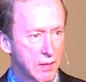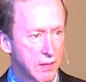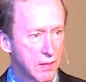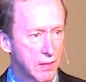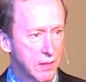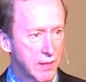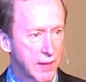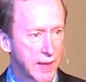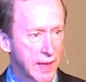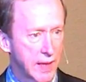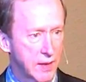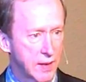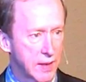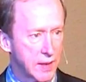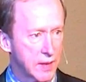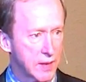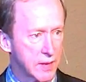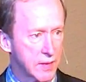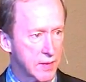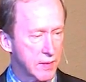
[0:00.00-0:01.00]
that is
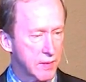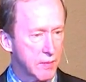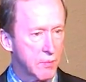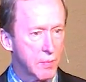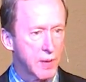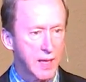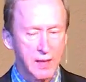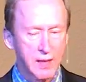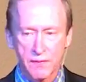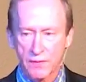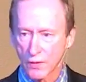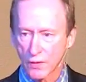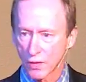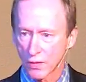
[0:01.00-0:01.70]
painful,